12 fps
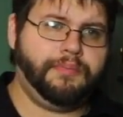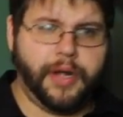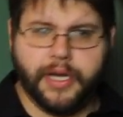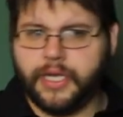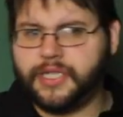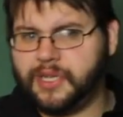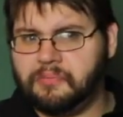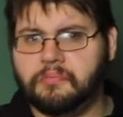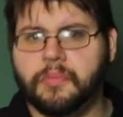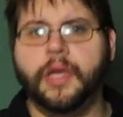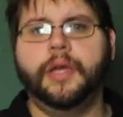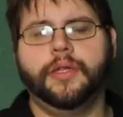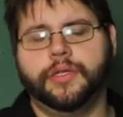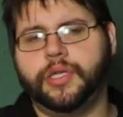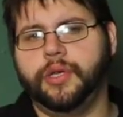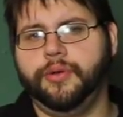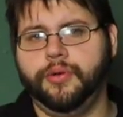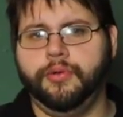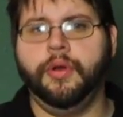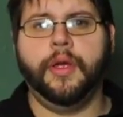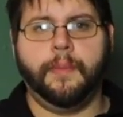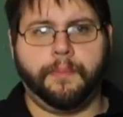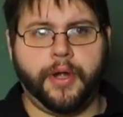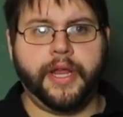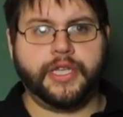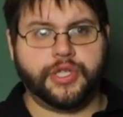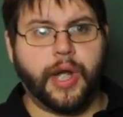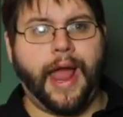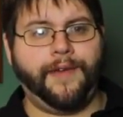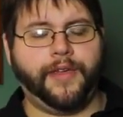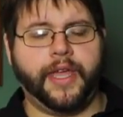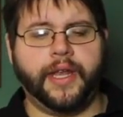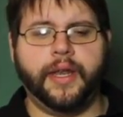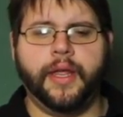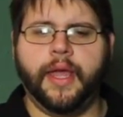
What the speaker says: pretty decent to pretty extravagant.